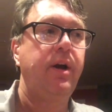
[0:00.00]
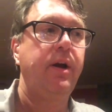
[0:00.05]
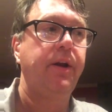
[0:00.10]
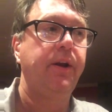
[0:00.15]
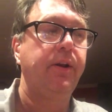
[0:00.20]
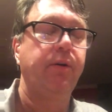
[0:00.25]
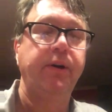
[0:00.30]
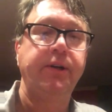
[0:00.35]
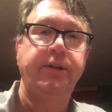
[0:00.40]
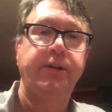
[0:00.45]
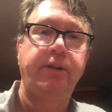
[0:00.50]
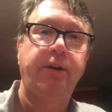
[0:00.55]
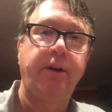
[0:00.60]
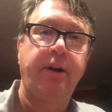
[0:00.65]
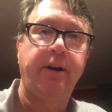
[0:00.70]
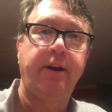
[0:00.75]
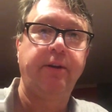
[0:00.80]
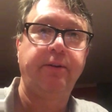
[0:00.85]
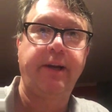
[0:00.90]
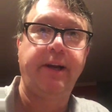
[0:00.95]
I
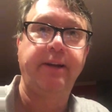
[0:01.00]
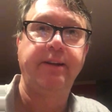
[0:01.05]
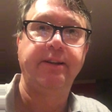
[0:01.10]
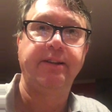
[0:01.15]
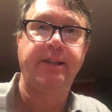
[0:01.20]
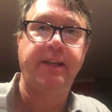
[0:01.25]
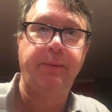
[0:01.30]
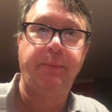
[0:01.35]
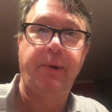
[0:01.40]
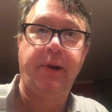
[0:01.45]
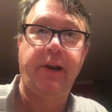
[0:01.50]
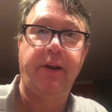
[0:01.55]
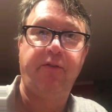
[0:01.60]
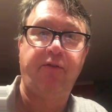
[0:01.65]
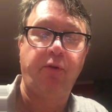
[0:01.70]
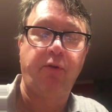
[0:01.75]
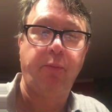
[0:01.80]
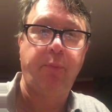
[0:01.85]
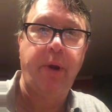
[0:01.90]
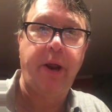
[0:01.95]
started out taking CBD
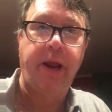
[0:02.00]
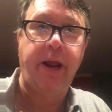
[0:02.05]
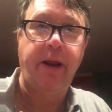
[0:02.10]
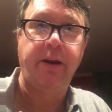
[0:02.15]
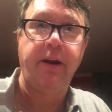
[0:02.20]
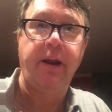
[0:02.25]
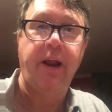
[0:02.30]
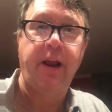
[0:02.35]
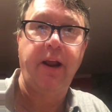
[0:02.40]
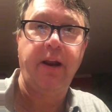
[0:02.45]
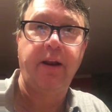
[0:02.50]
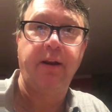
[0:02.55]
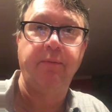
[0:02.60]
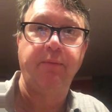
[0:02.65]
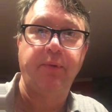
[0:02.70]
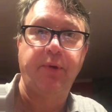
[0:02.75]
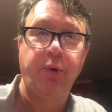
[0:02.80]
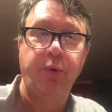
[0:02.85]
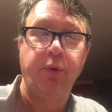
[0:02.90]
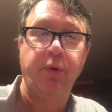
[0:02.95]
for pain, and
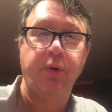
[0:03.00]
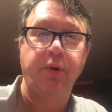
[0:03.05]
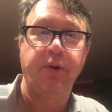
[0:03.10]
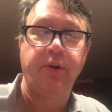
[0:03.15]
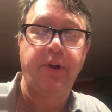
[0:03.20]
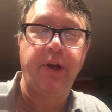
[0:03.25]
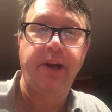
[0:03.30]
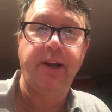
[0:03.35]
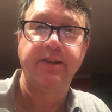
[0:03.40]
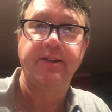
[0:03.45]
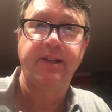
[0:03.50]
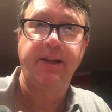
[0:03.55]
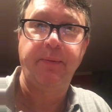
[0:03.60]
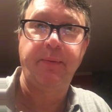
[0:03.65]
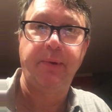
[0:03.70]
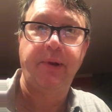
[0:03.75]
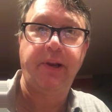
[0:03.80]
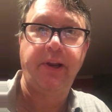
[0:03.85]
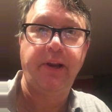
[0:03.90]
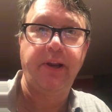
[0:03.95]
I'm taking
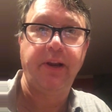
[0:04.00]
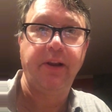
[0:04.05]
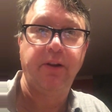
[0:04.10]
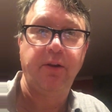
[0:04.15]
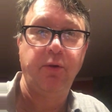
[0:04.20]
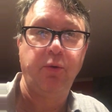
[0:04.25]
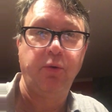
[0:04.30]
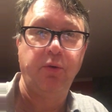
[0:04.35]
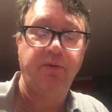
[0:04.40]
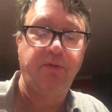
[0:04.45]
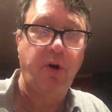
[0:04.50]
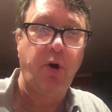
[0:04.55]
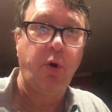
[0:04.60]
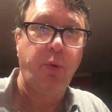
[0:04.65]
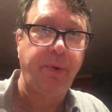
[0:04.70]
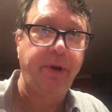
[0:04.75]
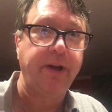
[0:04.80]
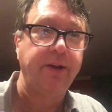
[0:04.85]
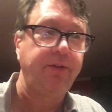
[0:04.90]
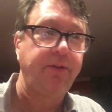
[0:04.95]
CBD in lieu of
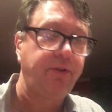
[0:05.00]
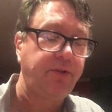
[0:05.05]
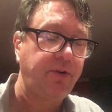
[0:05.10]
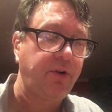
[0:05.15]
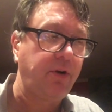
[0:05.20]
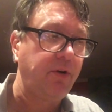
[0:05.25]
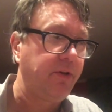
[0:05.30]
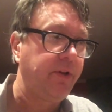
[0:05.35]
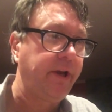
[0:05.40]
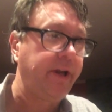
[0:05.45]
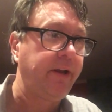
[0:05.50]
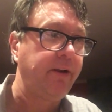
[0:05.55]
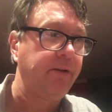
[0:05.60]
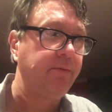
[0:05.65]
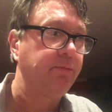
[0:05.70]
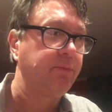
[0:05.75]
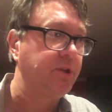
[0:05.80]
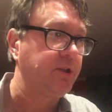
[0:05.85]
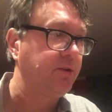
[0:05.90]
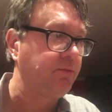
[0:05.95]
opiates, so they
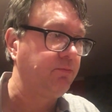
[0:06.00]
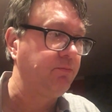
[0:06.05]
can just,